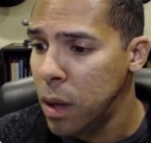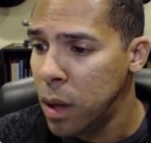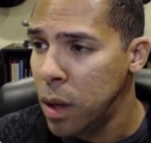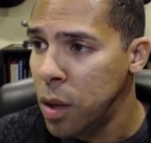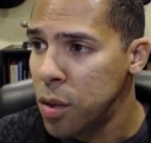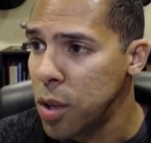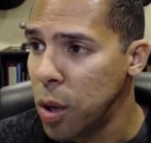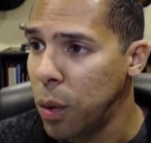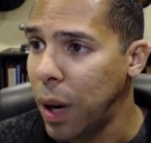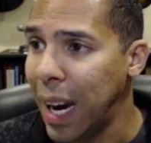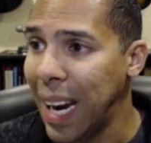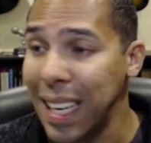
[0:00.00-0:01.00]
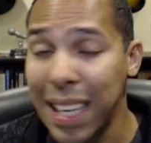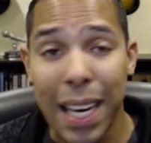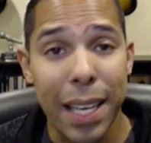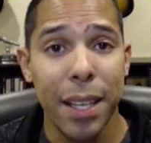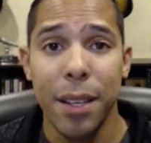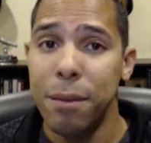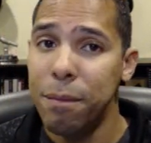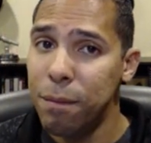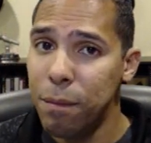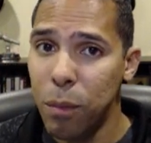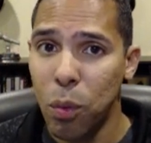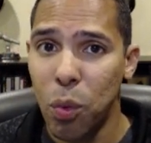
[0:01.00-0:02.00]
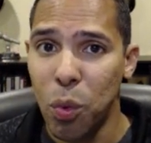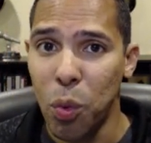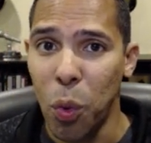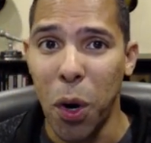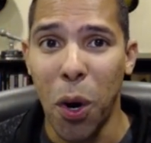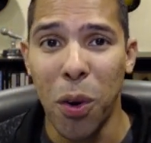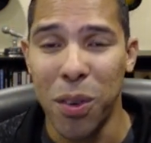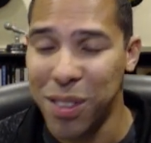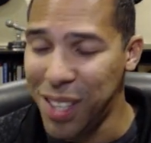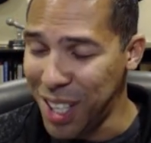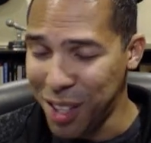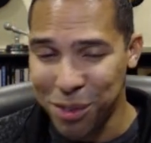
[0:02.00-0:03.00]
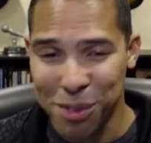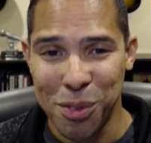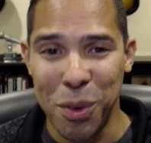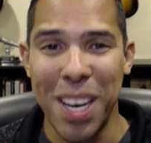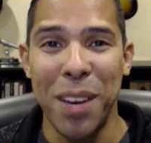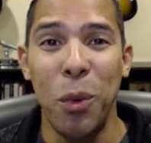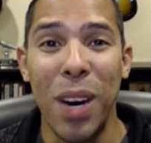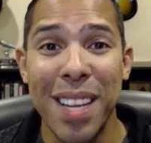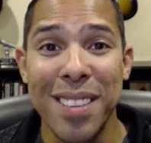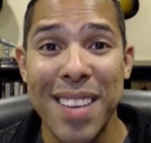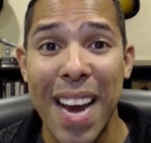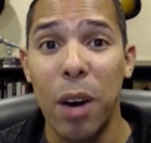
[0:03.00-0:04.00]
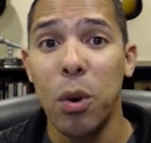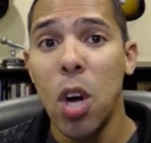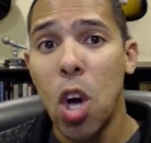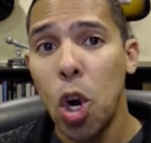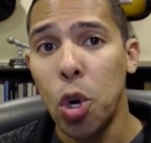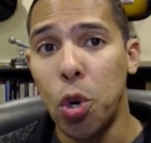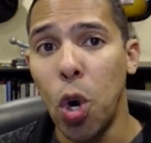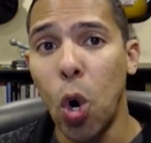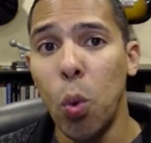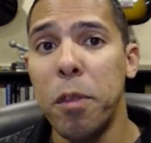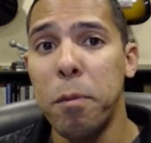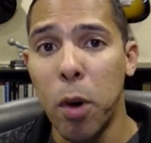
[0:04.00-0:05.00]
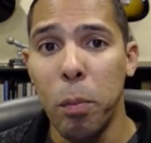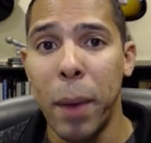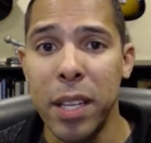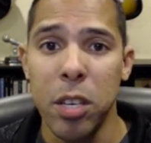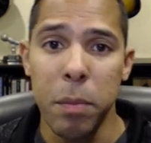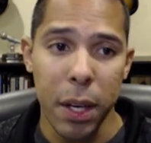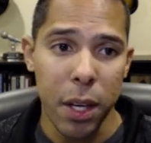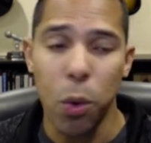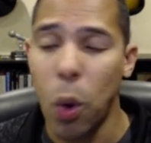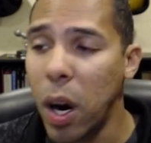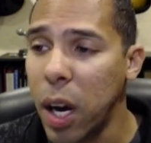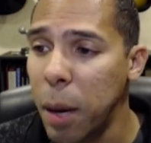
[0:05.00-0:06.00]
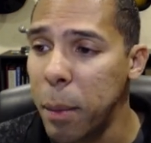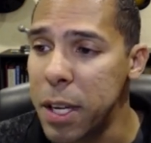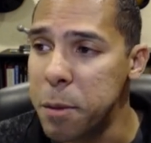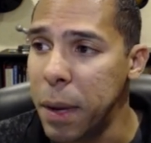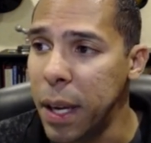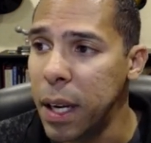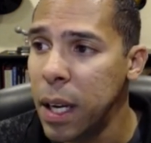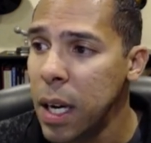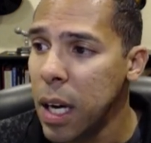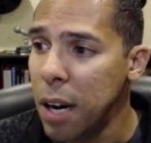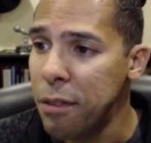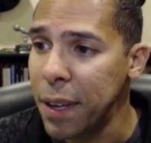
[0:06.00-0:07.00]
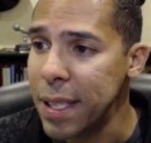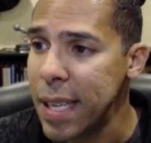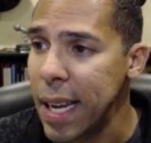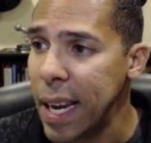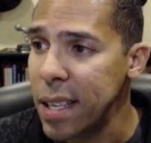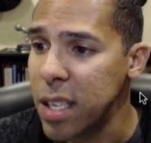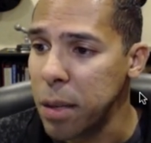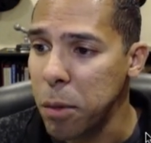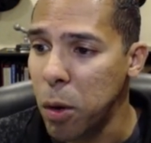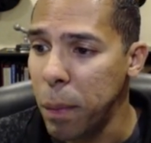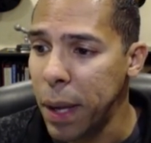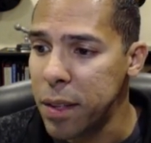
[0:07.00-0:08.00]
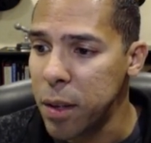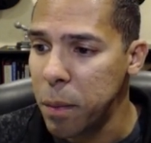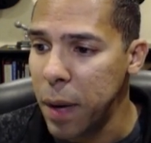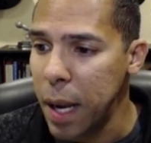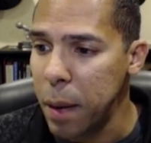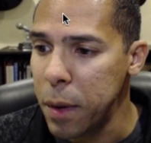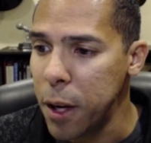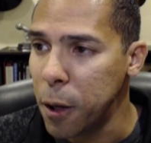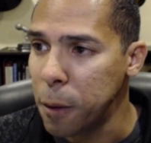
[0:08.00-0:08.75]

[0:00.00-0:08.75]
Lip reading: So I like, when in doubt, go with momentum, and Qualcomm has been a fantastic momentum name here.